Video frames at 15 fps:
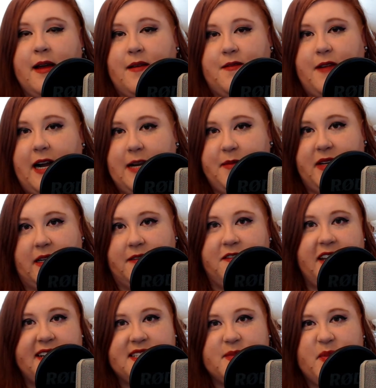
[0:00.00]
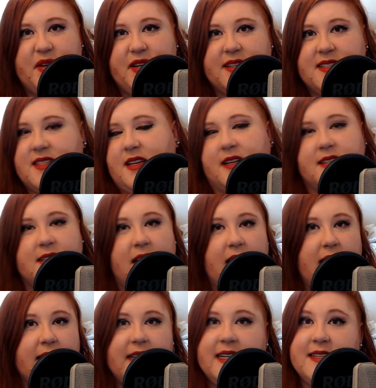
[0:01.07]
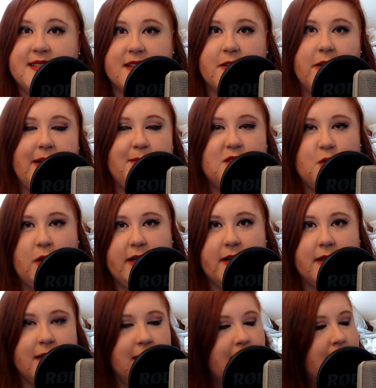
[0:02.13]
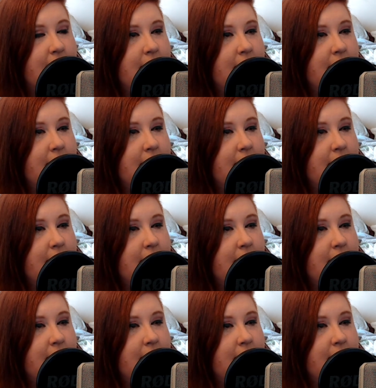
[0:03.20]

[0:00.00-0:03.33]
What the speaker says: Find me on Facebook, TikTok, Instagram, Twitter.